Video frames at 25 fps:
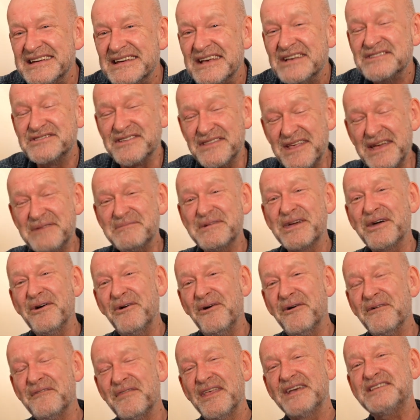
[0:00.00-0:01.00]
So there we
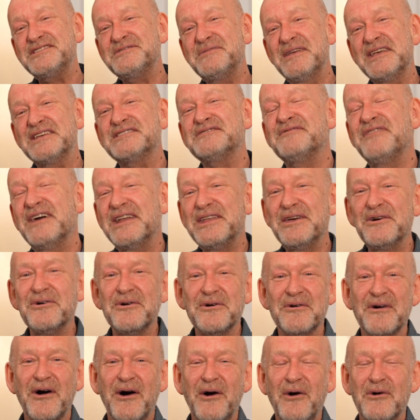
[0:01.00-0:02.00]
go, this week's video
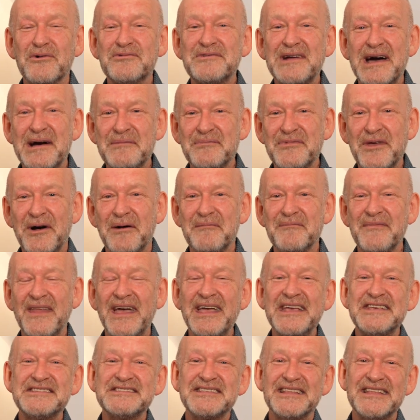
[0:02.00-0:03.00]
all wrapped up
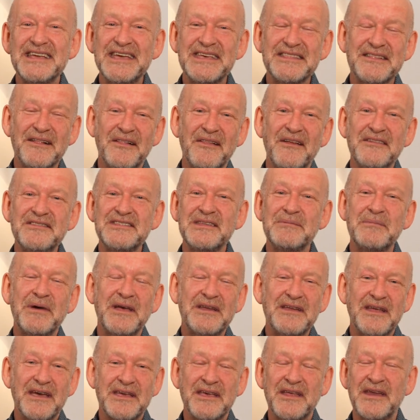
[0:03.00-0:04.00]
nicely. The
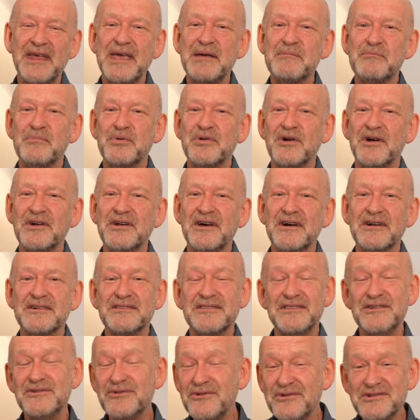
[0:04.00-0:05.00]
Lindemann, a great
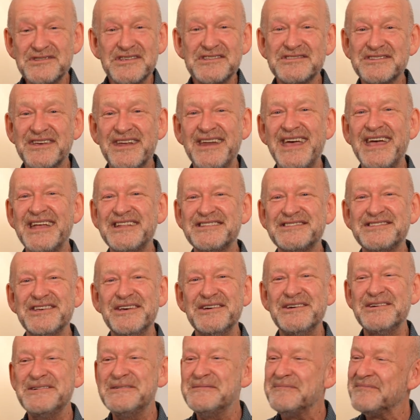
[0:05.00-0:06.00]
product. The Rose is great
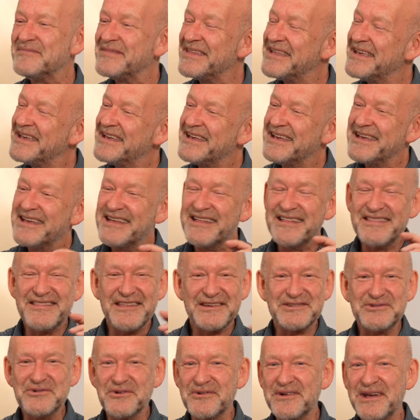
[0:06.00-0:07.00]
too.
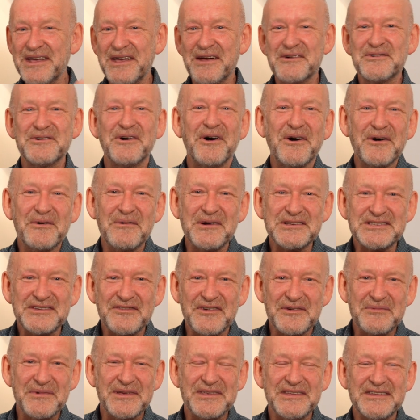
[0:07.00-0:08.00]
There's no right or wrong,
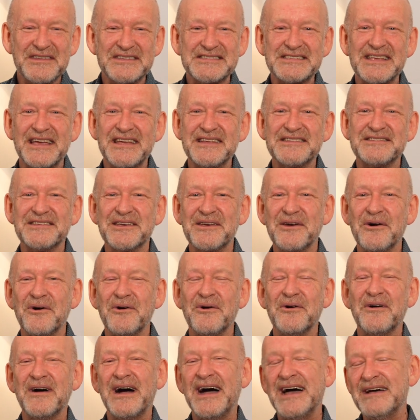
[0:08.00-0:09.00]
whichever way you decide to
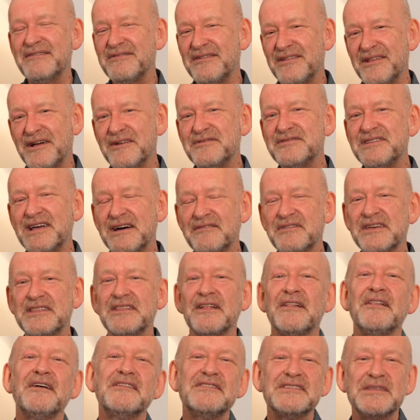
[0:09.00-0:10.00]
go. I've loved having the
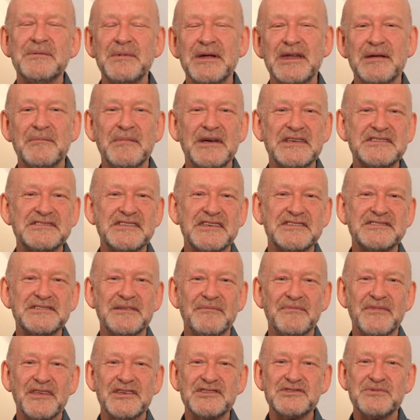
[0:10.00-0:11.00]
Lindemann in my
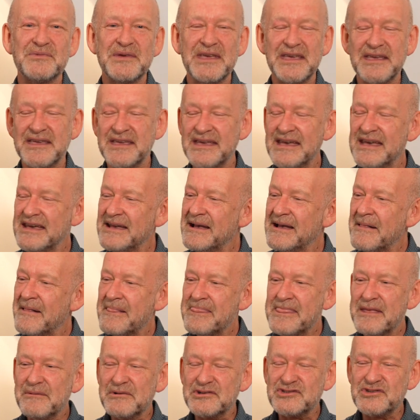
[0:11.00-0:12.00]
system this week.
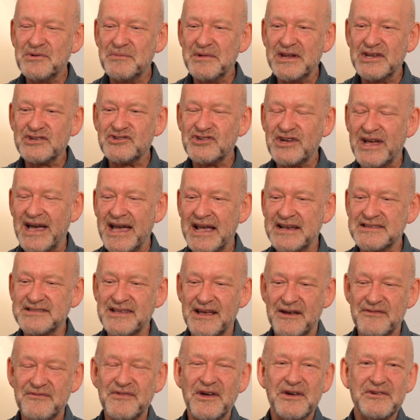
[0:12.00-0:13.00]
There were so many tracks that
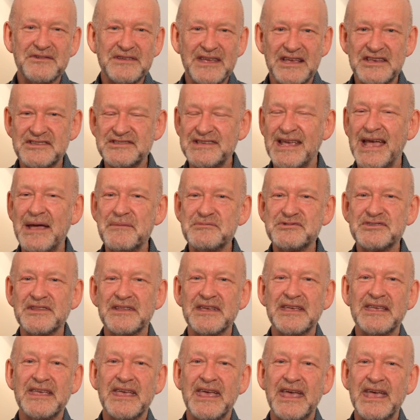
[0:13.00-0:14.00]
I found
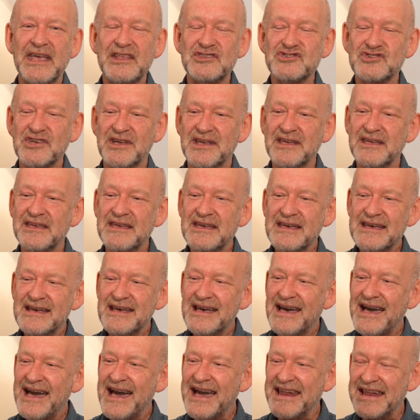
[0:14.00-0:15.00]
exceptionally engaging,
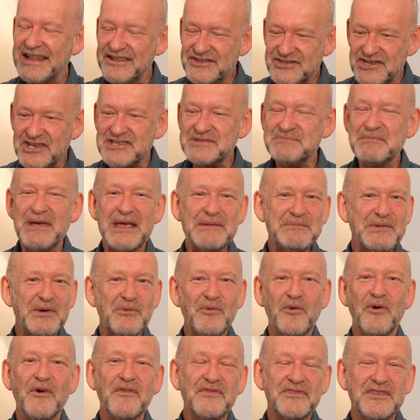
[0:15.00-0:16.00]
and it just made me
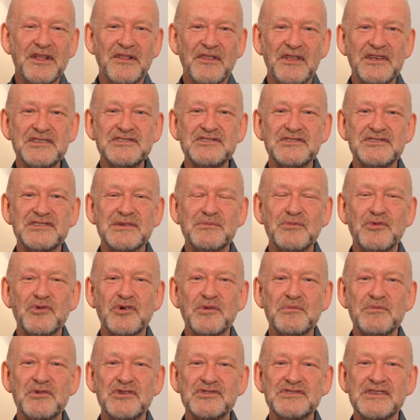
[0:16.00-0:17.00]
want to listen to more
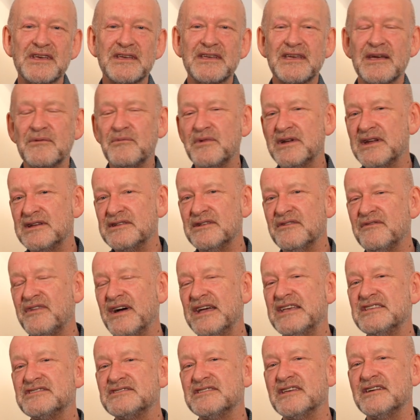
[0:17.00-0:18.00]
music. And when a
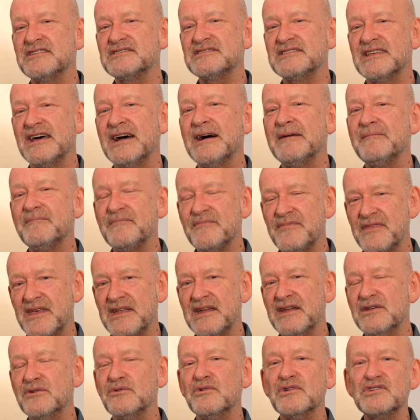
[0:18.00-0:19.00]
device does that, then
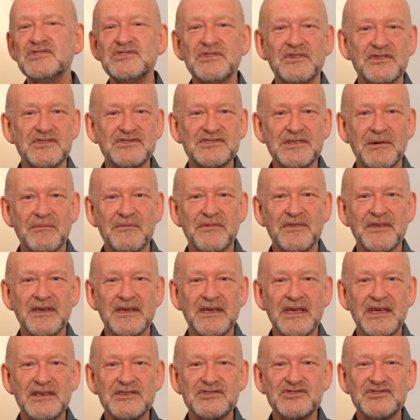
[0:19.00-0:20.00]
I know it's doing
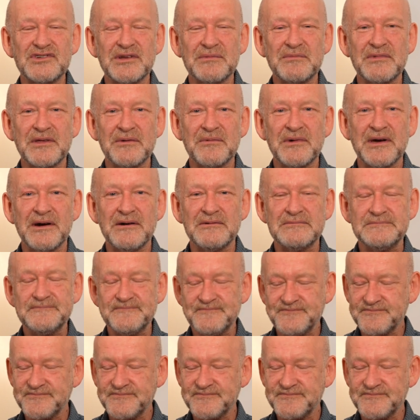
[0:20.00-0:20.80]
something extremely well.